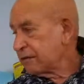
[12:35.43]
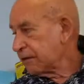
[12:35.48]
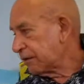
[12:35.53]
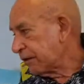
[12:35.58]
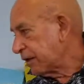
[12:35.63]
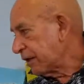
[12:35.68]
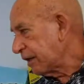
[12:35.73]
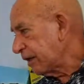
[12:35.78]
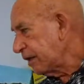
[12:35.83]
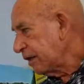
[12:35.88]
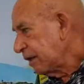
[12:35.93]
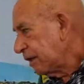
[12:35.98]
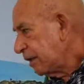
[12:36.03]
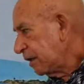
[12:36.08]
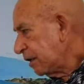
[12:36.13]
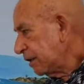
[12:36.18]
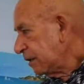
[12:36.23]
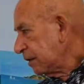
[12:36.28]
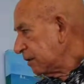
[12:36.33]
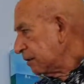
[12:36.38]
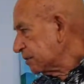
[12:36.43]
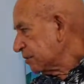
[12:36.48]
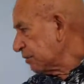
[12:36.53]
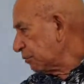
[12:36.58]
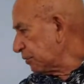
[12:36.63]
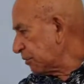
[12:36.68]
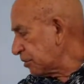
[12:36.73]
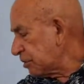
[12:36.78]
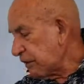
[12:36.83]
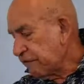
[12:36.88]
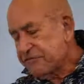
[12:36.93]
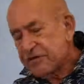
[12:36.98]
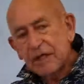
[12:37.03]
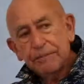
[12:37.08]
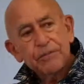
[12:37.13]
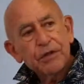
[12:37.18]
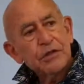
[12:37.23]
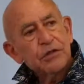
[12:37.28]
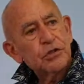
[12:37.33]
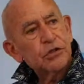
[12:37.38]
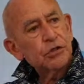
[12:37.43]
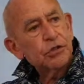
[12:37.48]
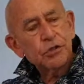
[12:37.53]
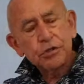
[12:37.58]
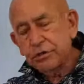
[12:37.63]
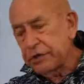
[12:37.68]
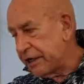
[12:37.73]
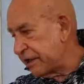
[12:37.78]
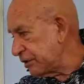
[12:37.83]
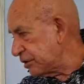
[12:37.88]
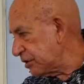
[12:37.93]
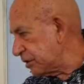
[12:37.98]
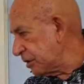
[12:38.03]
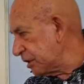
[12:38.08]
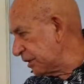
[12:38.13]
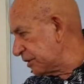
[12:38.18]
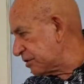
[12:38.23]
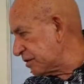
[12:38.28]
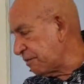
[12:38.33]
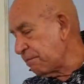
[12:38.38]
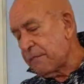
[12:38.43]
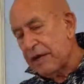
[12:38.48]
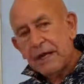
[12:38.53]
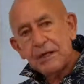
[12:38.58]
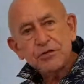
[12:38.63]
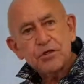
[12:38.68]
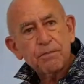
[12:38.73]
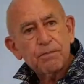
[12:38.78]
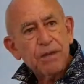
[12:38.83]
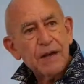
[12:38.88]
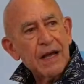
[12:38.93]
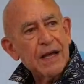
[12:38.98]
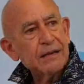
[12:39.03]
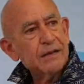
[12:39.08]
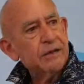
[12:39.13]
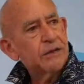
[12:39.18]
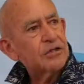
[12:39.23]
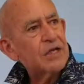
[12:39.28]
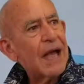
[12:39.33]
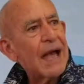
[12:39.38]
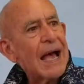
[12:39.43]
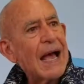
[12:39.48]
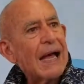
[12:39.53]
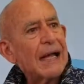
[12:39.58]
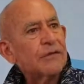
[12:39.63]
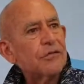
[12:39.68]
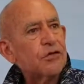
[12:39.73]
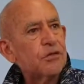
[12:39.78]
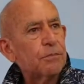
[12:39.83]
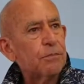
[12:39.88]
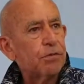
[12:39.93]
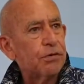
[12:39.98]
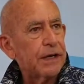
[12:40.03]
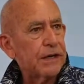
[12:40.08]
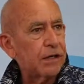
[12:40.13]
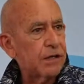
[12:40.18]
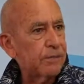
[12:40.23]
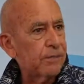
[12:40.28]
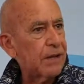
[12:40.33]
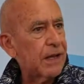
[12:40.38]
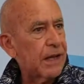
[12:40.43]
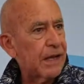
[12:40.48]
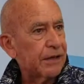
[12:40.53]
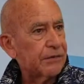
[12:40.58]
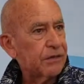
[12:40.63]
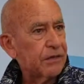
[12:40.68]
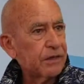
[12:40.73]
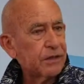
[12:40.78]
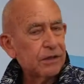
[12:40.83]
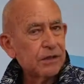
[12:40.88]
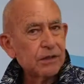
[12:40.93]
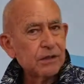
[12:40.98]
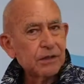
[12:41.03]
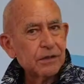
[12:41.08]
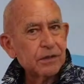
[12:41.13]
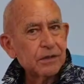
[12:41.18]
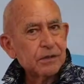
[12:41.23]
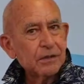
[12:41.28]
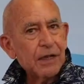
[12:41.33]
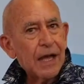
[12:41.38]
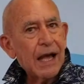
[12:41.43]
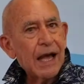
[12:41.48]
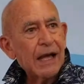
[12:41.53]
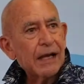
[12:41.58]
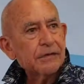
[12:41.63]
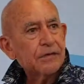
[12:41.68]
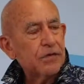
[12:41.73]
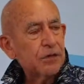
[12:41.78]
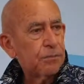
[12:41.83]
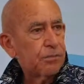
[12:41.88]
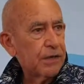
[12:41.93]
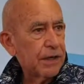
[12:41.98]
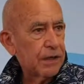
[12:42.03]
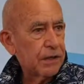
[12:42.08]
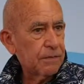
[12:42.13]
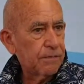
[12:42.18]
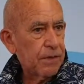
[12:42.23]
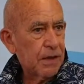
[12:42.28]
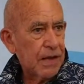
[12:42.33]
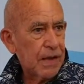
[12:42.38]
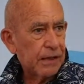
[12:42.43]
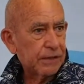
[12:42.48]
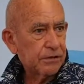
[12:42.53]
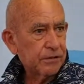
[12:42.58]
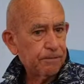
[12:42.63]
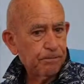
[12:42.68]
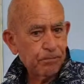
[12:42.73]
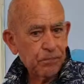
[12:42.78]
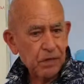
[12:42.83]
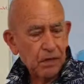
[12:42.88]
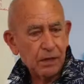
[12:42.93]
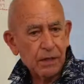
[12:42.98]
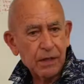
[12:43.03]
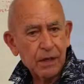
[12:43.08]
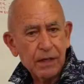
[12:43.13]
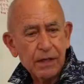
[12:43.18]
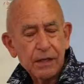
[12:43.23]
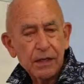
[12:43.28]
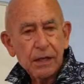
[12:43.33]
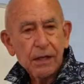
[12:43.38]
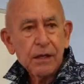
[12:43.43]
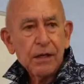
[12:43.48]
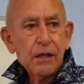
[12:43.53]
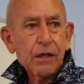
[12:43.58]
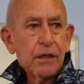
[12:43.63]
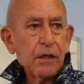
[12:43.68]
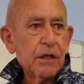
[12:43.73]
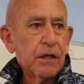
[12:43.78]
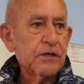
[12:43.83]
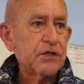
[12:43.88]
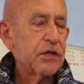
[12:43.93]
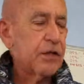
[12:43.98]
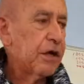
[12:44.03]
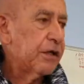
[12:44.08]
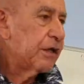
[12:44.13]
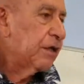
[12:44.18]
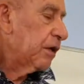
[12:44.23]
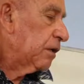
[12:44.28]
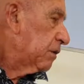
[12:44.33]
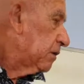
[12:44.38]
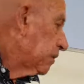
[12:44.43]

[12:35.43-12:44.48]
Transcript: Okay? So if something's entrenched, it's a major part and it's hard to break apart. Hard to break apart, okay? It's the idea,